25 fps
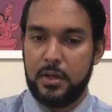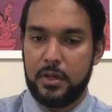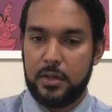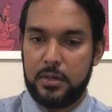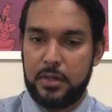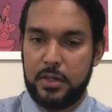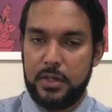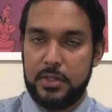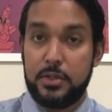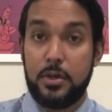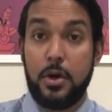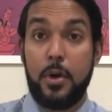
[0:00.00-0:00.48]

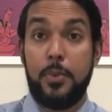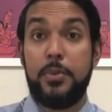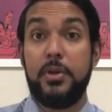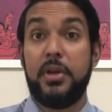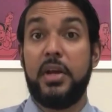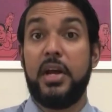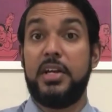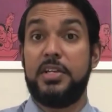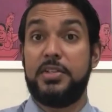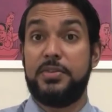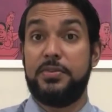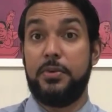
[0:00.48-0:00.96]
Alright, so I hope you
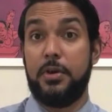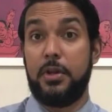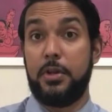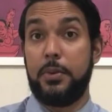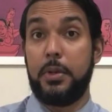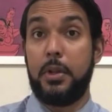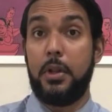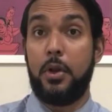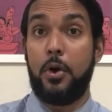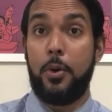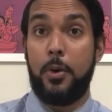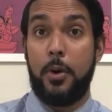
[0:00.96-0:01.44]
guys
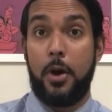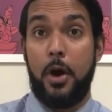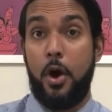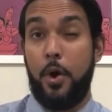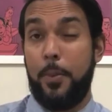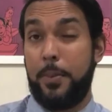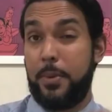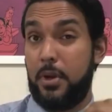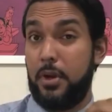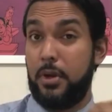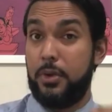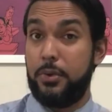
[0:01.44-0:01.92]
follow. I
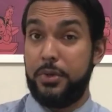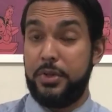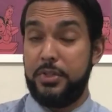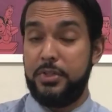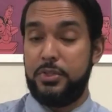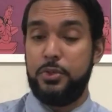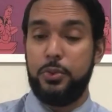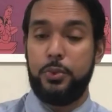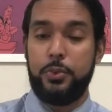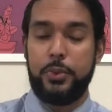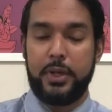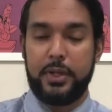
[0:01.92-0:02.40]
hope I'm not going
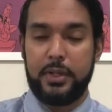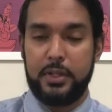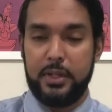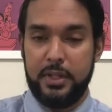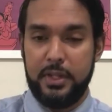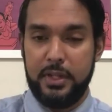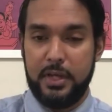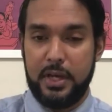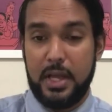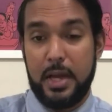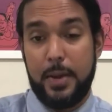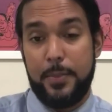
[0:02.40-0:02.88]
too
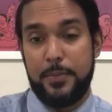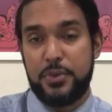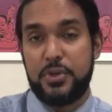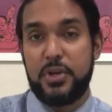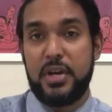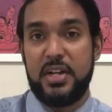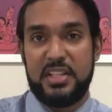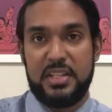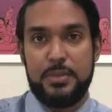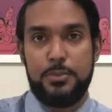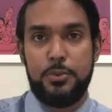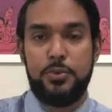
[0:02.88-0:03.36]
quickly. I am
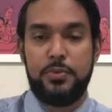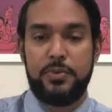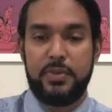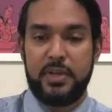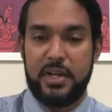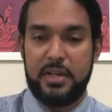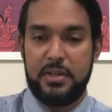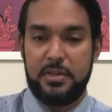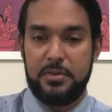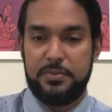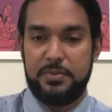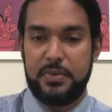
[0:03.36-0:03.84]
trying to move
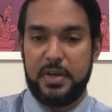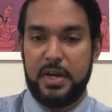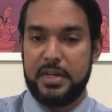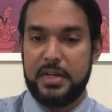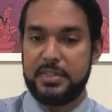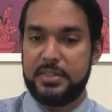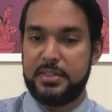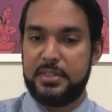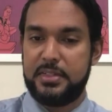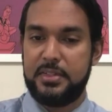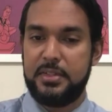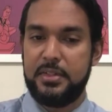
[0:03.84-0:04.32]
kind of
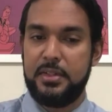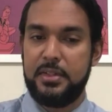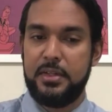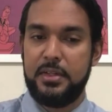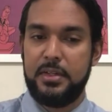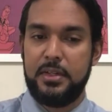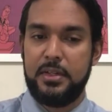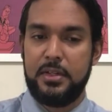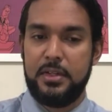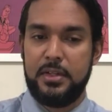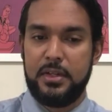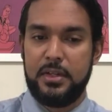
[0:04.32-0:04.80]
fast
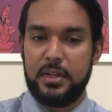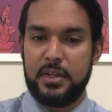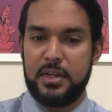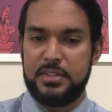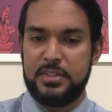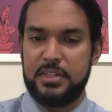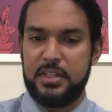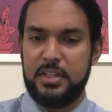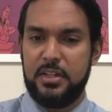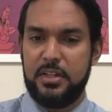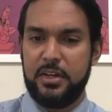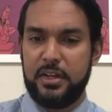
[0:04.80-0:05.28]

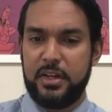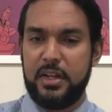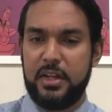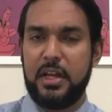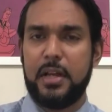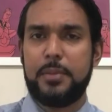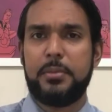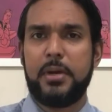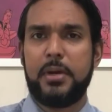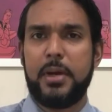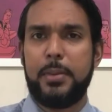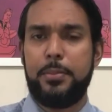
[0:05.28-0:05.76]
because in looking
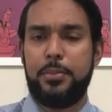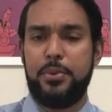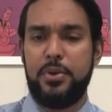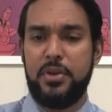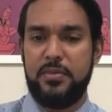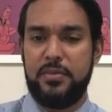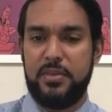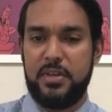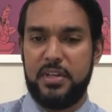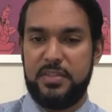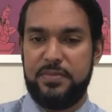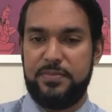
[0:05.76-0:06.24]
at my
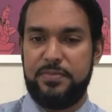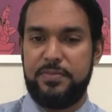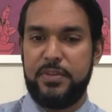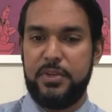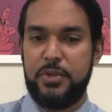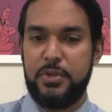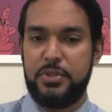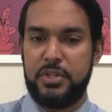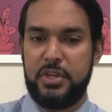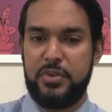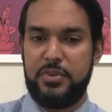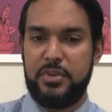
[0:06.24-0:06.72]
previous
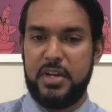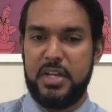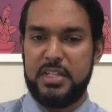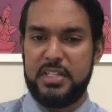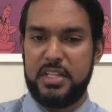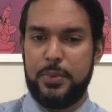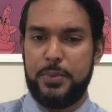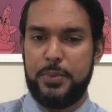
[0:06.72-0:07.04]
videos, I realized